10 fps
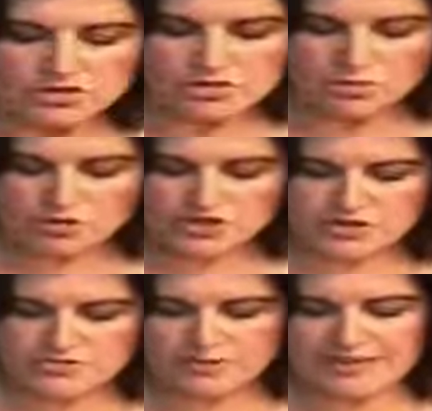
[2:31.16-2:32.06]
You want
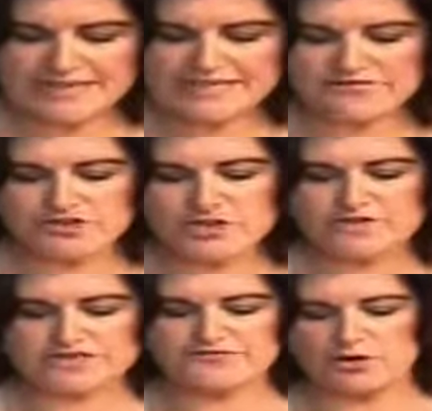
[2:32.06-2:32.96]
to, it's probably easier if you're doing
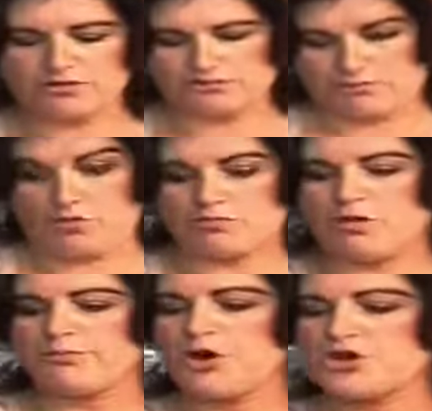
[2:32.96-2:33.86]
this for more than
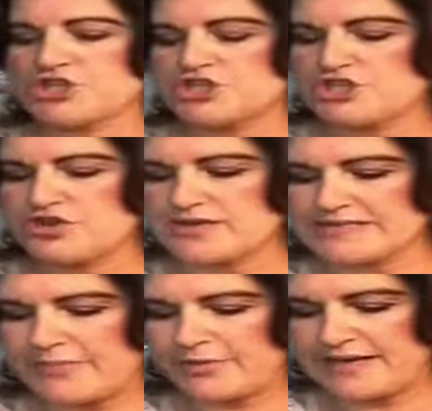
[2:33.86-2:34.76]
one person to do this
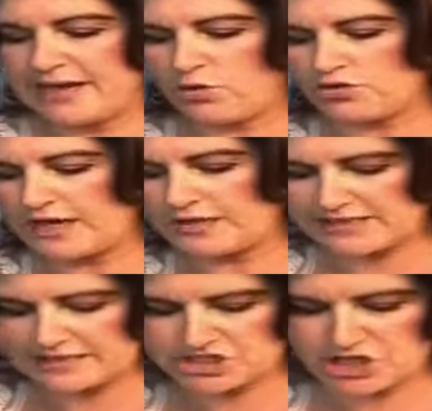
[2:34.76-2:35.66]
separately, get all your kind of little